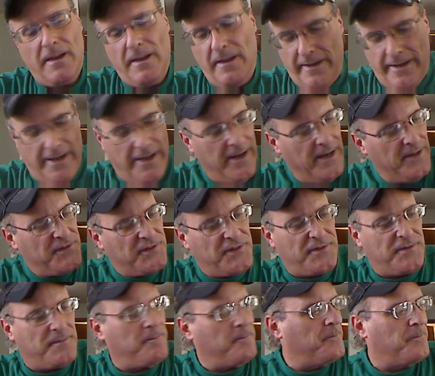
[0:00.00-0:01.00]
and
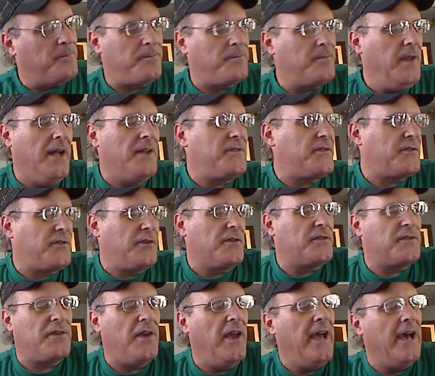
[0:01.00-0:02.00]
that's that's
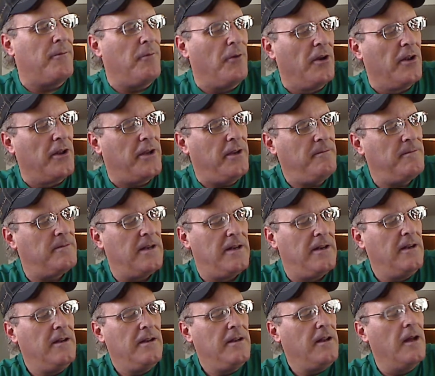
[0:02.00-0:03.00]
just sad, really.
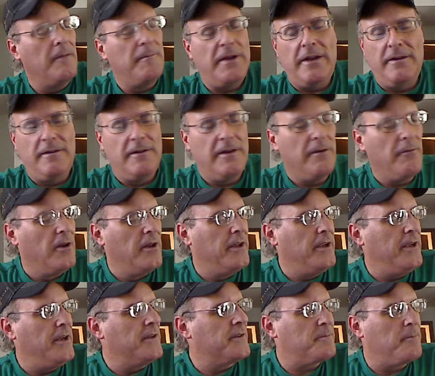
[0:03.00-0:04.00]
I mean, it really
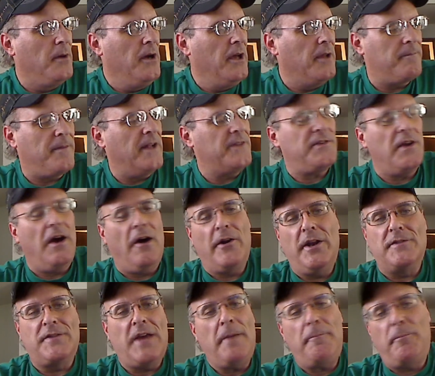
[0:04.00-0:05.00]
is, but that's how it
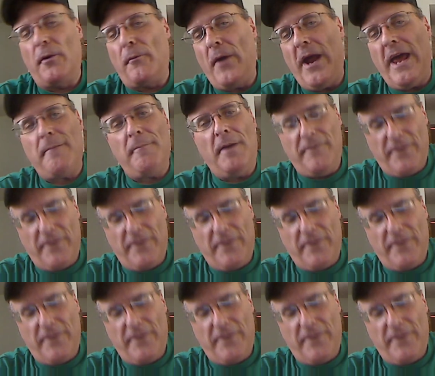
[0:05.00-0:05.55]
is. I put random my